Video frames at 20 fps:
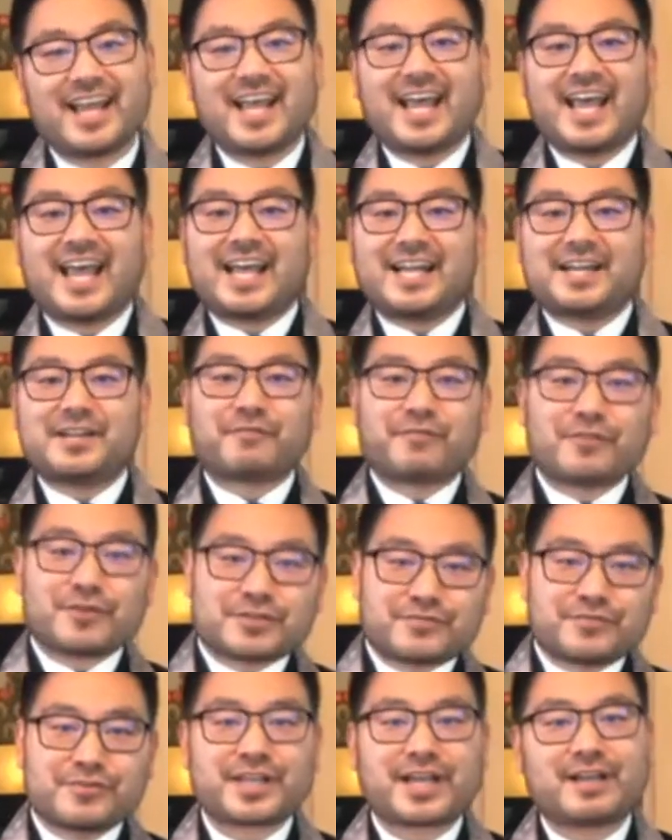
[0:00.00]
And the first
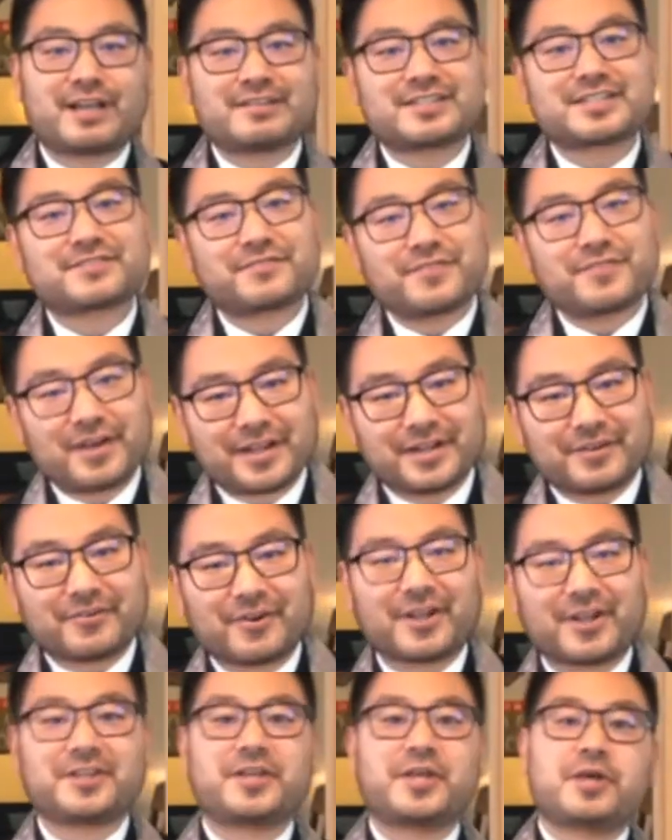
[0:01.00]
few times it's fun,
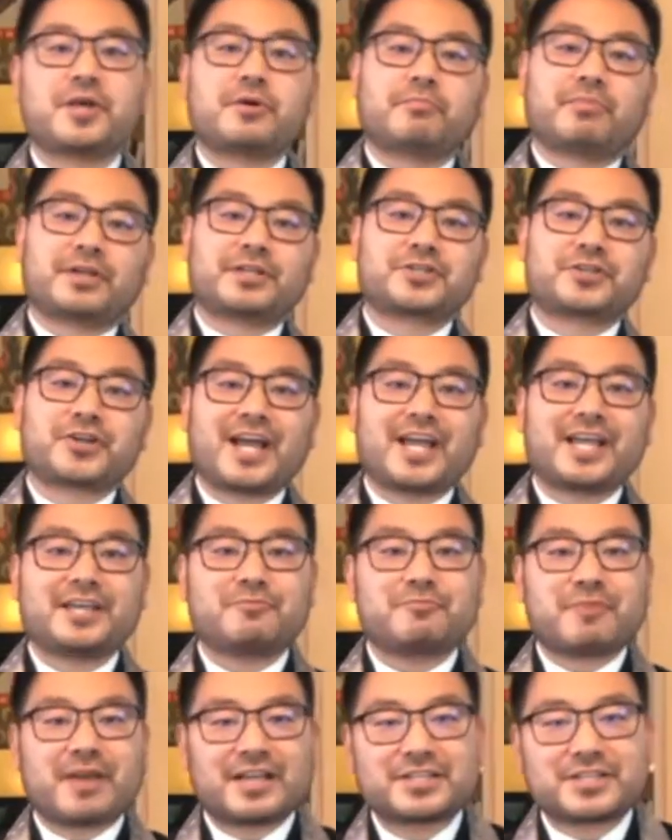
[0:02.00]
right? But try
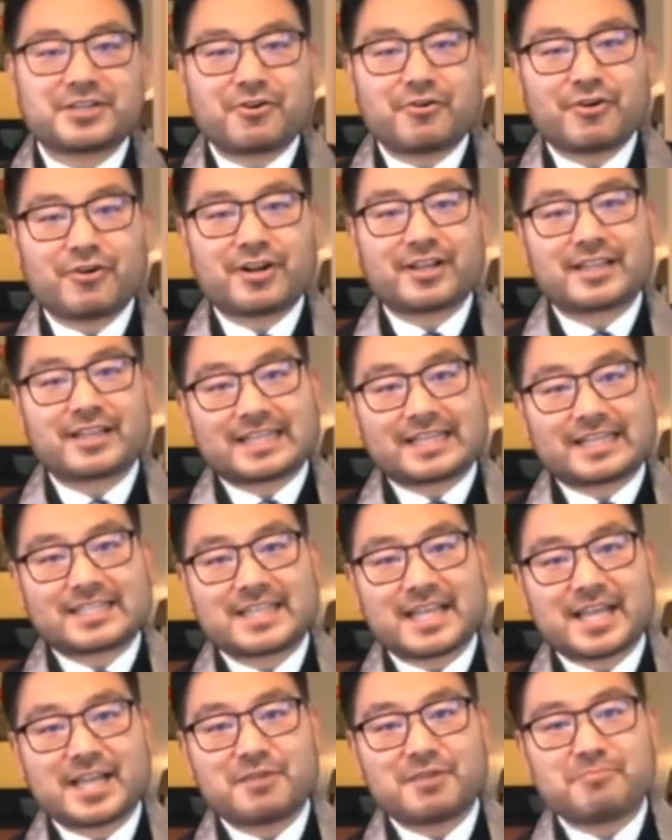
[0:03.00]
imagine going on that
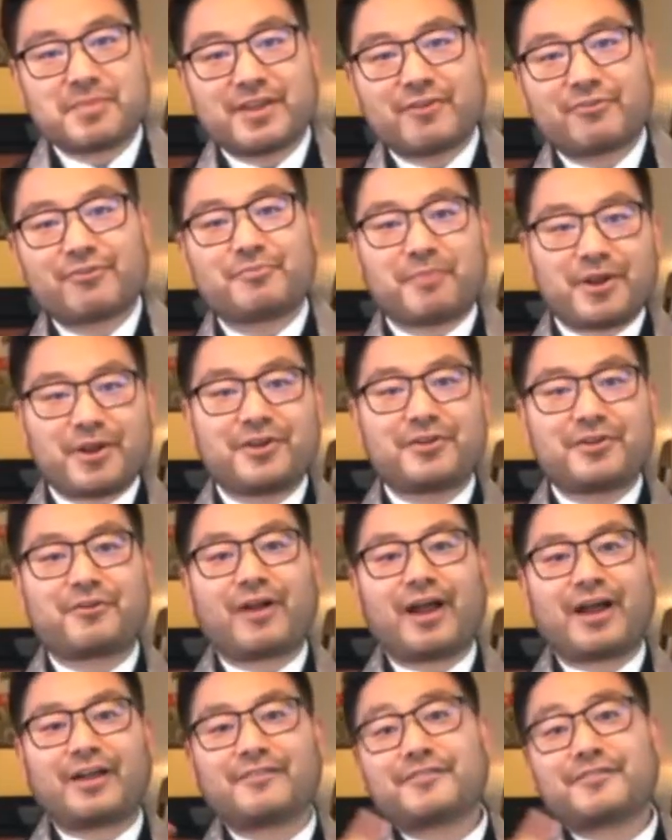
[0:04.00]
same
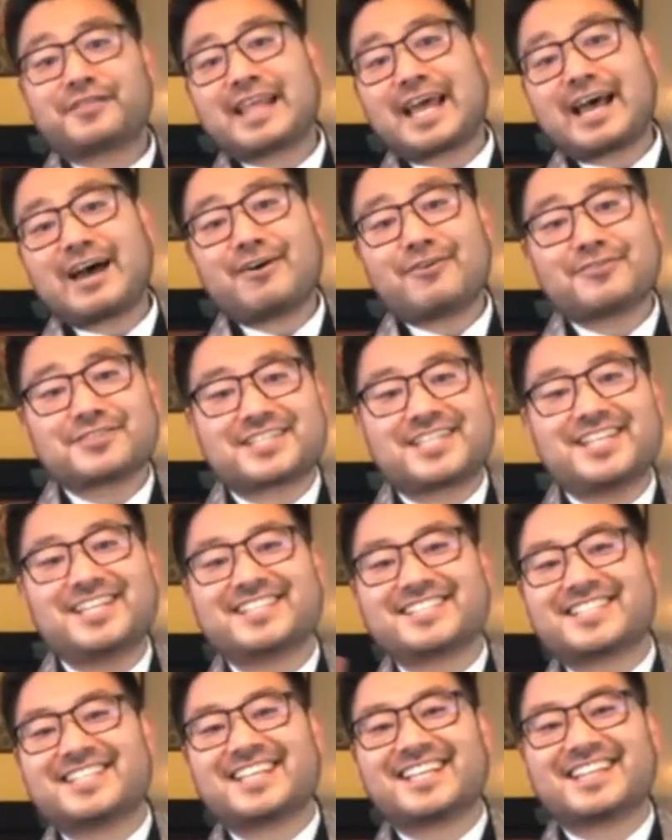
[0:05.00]
merry-go-round
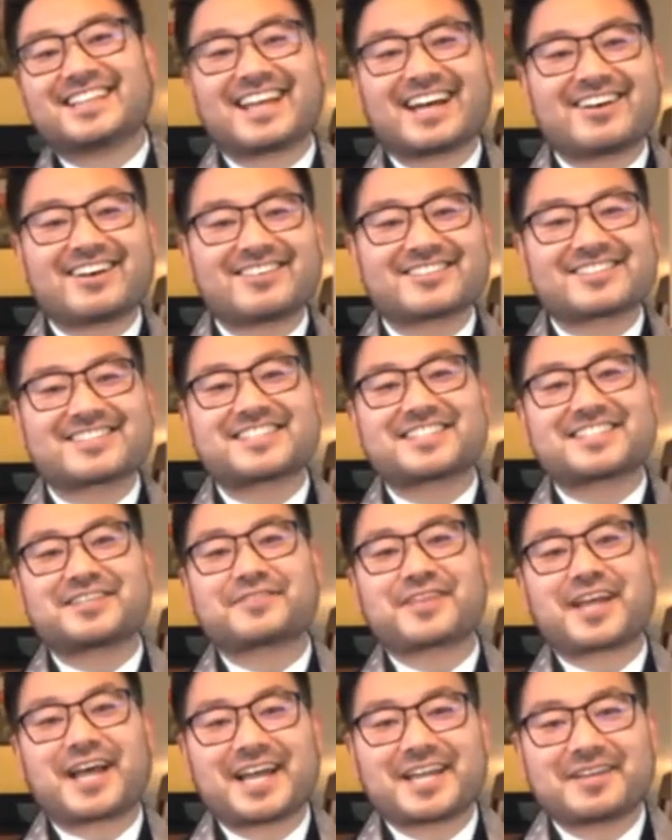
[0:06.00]
thousands and thousands
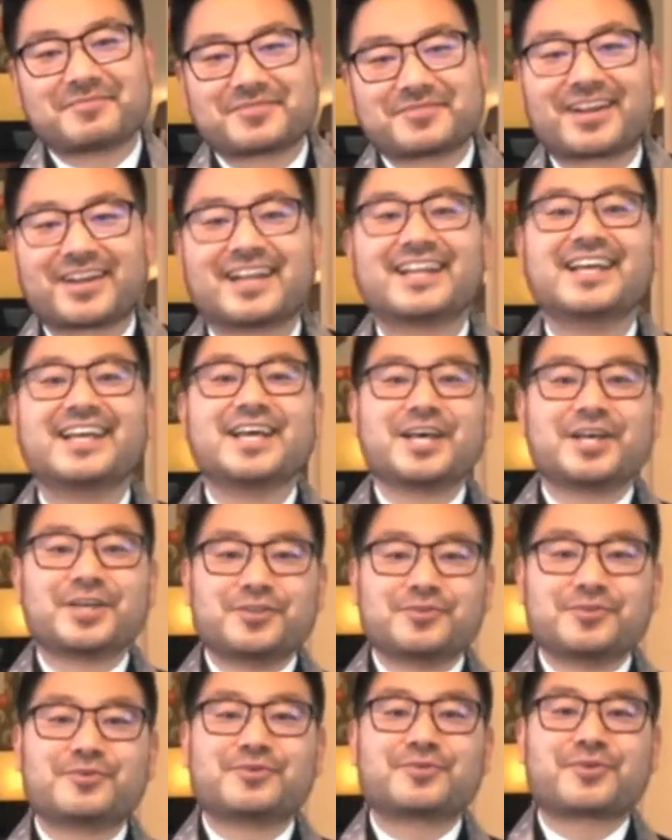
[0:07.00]
of times, right?
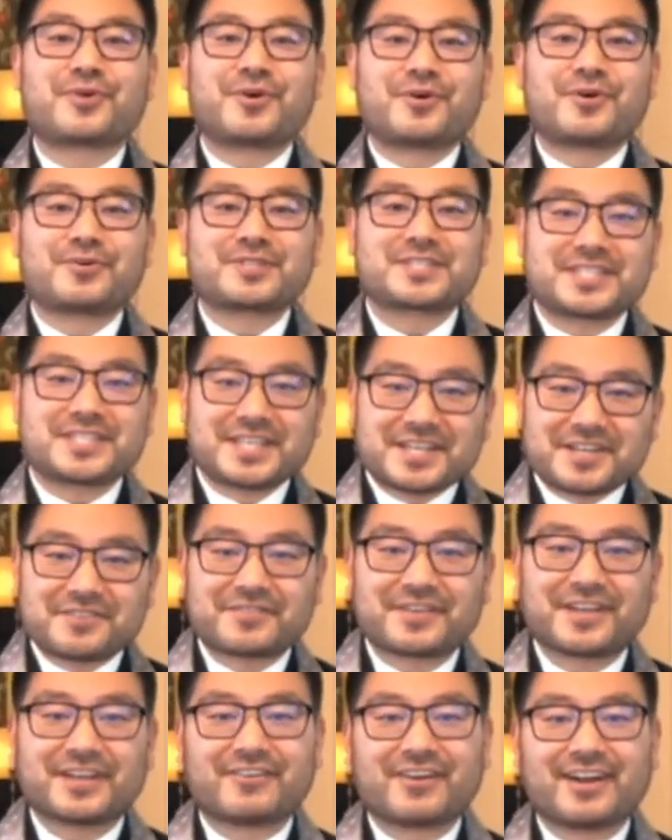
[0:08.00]
You will grow sick of
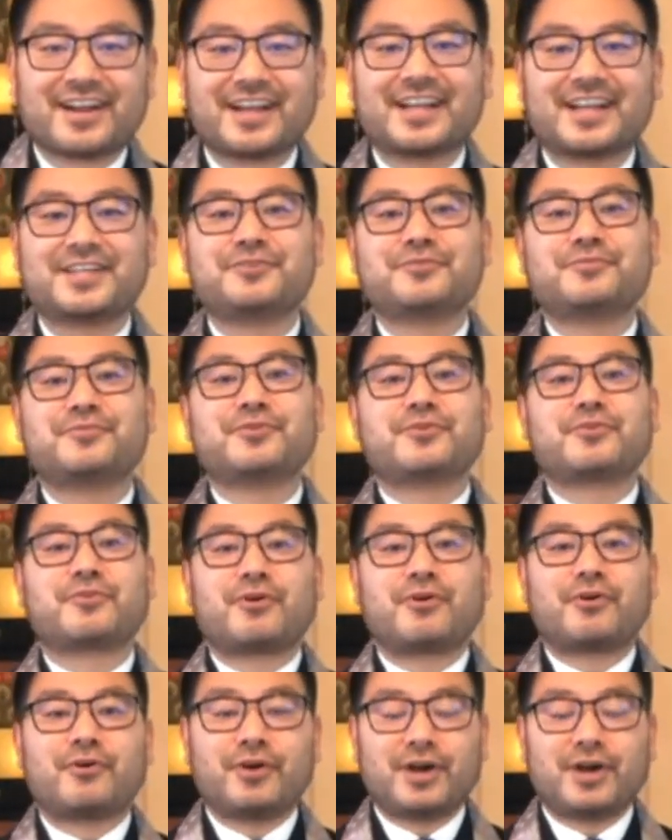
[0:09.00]
it, right? You will grow